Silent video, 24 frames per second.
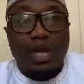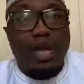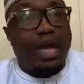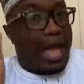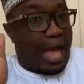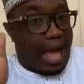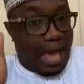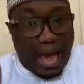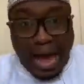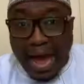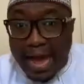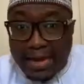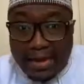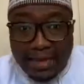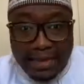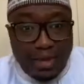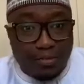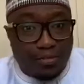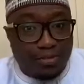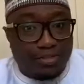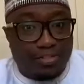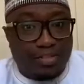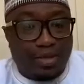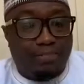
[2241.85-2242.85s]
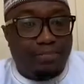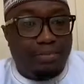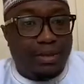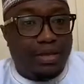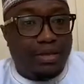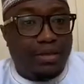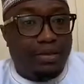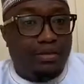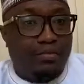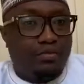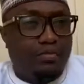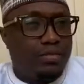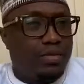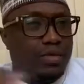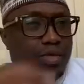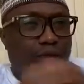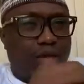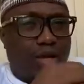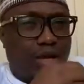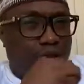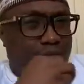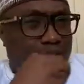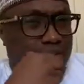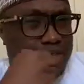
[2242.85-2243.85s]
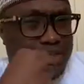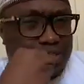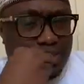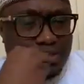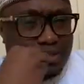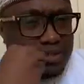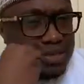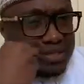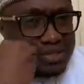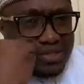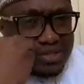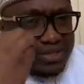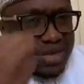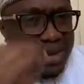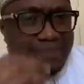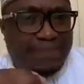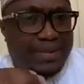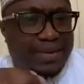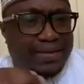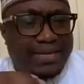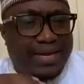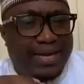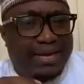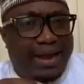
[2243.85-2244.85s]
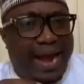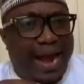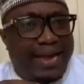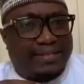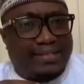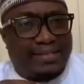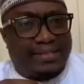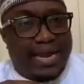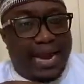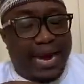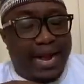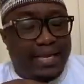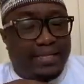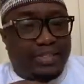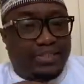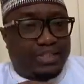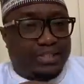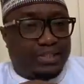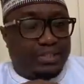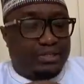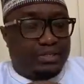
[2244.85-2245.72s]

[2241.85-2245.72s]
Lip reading: I agree with the bill. It is a step in the right direction.